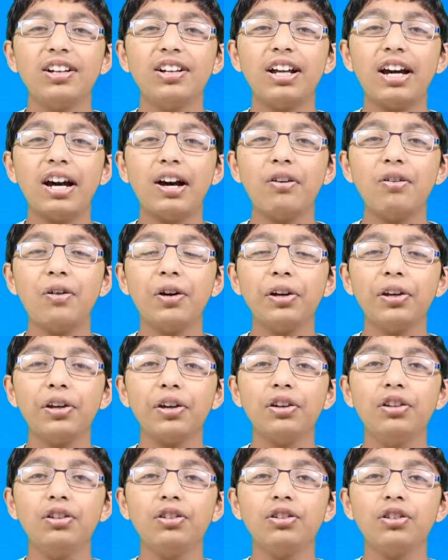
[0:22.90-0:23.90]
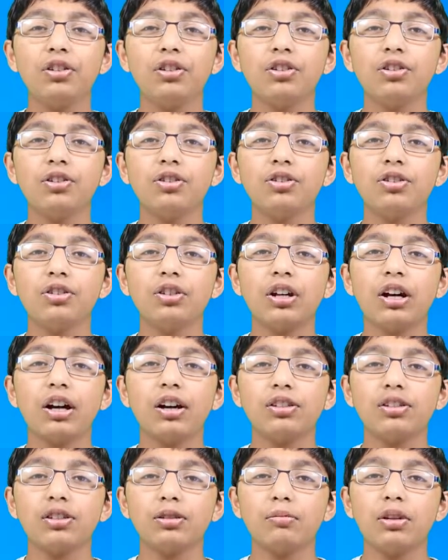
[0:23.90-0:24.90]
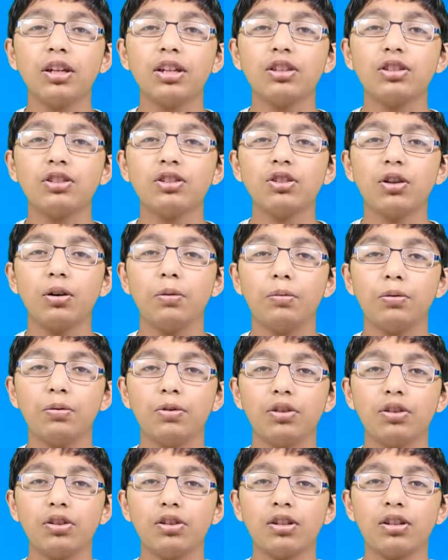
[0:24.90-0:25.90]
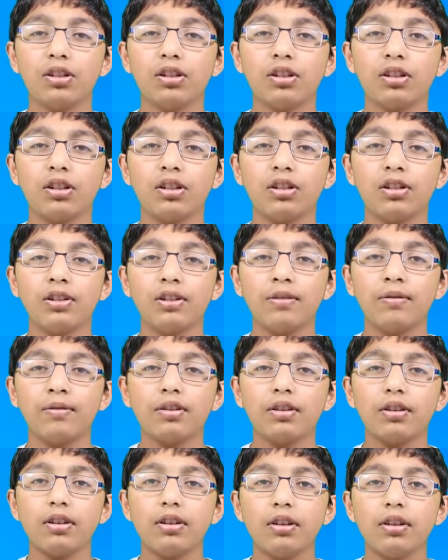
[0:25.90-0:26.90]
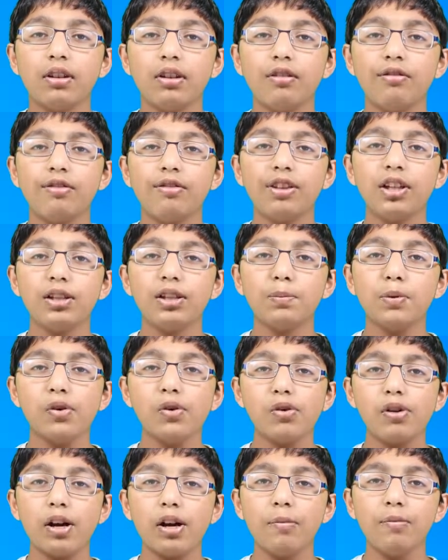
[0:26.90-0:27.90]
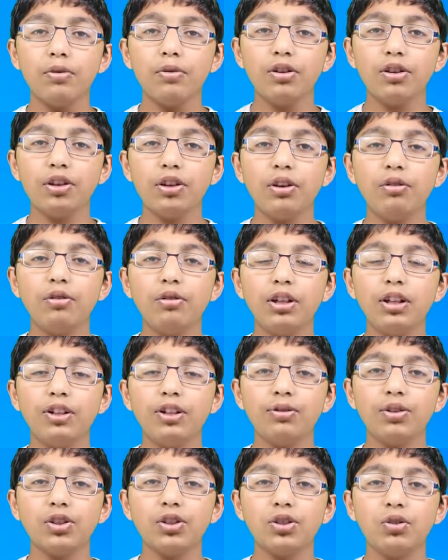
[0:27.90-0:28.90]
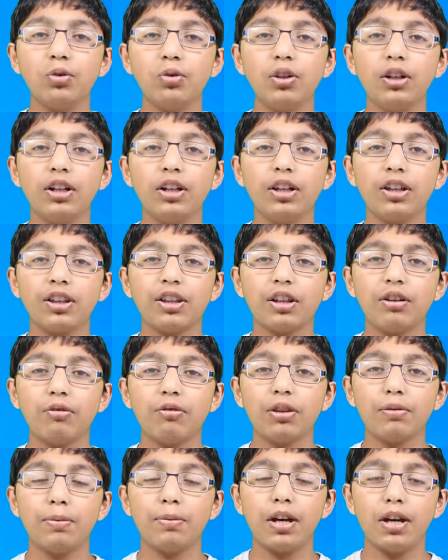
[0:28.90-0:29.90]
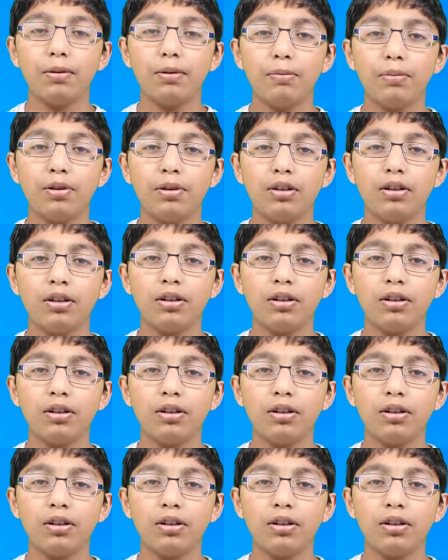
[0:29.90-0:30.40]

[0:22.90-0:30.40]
Now I'm going to introduce you how to make the stopwatch. For this program, you don't need to install anything with pip.